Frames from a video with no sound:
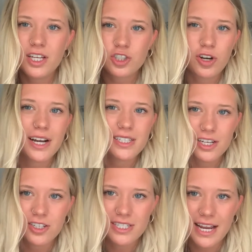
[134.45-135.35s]
trying to
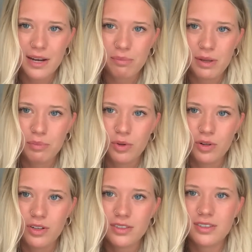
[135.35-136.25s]
understand
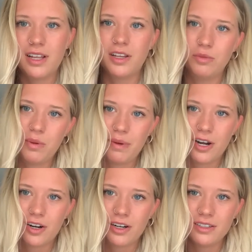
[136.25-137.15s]
people a little bit
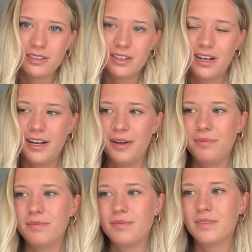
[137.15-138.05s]
better
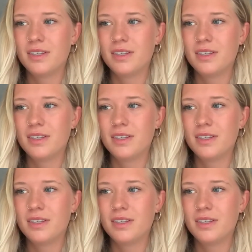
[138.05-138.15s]
um,